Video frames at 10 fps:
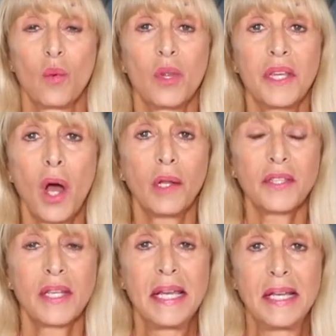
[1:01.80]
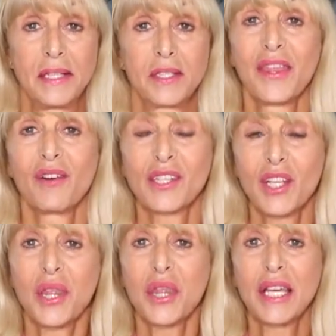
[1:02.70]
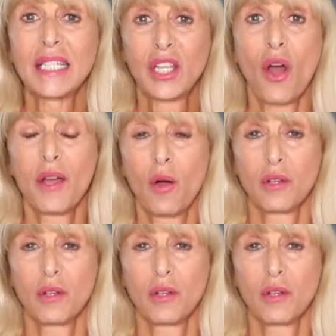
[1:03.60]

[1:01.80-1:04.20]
Well, the answer is there are certain things going